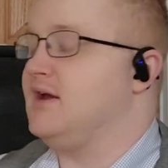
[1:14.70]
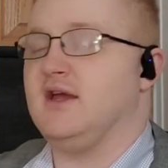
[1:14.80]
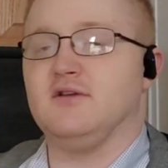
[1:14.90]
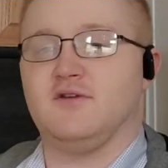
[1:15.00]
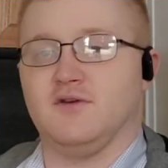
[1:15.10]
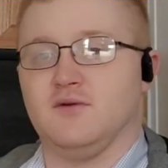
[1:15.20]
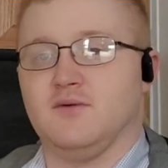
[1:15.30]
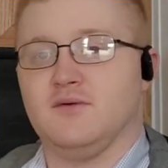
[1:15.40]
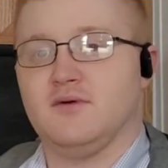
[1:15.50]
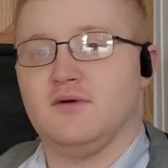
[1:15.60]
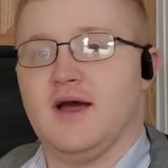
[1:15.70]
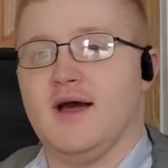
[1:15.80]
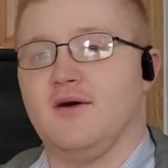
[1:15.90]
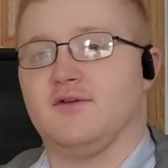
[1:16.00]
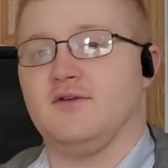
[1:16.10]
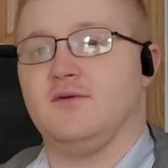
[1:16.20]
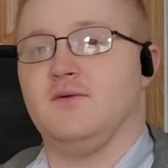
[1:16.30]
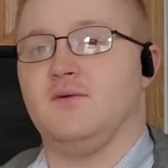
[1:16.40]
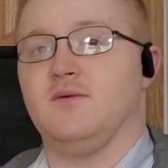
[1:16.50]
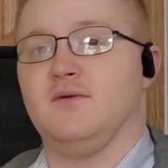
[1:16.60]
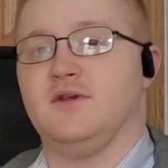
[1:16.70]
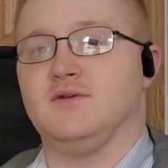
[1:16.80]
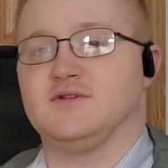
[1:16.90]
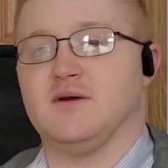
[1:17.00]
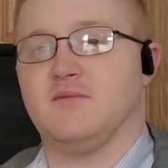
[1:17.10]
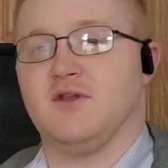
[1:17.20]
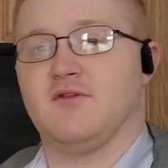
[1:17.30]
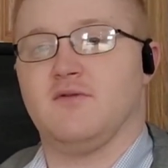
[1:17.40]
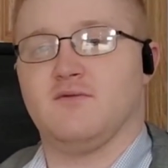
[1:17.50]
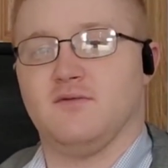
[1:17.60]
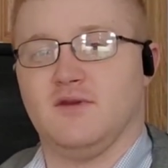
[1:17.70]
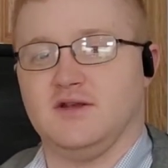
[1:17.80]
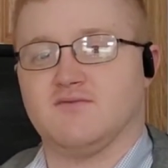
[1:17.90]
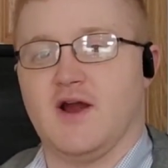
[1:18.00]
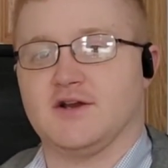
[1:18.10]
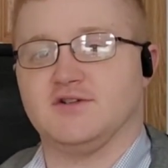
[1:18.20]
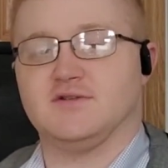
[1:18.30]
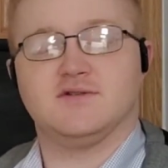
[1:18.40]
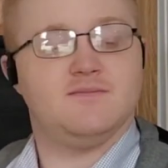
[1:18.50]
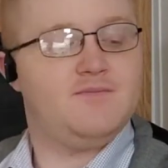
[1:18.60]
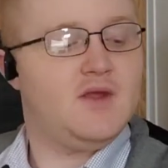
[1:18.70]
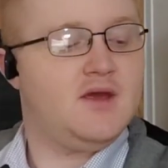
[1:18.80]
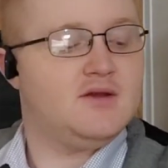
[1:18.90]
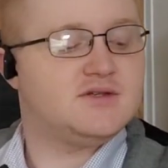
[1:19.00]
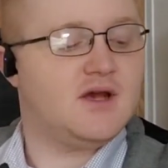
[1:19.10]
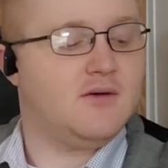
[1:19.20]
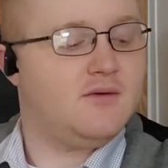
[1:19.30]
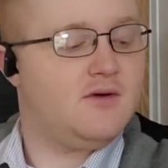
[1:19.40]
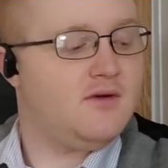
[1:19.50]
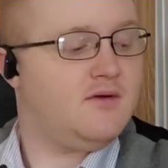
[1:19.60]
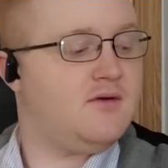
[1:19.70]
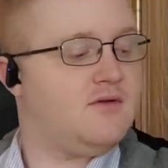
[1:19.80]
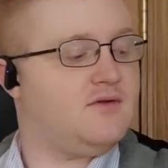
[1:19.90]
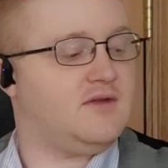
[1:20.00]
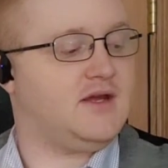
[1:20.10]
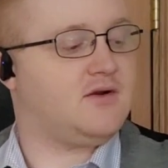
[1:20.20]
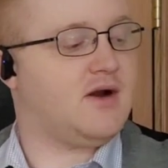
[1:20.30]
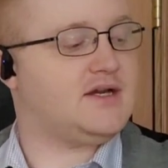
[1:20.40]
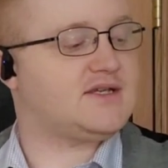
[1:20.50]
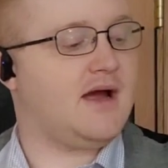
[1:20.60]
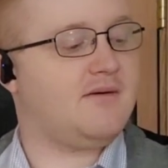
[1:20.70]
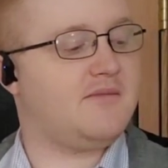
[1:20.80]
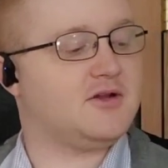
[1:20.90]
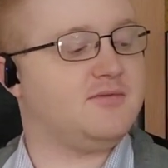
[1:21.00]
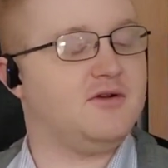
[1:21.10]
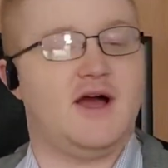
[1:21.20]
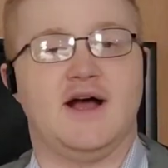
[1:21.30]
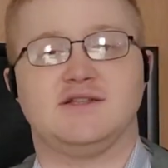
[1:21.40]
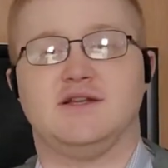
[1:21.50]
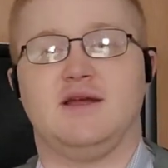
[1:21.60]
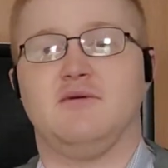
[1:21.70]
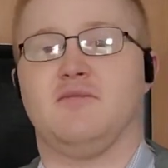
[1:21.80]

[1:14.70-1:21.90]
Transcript: into how to use them with these fractions. So, the greatest common multiple, as the name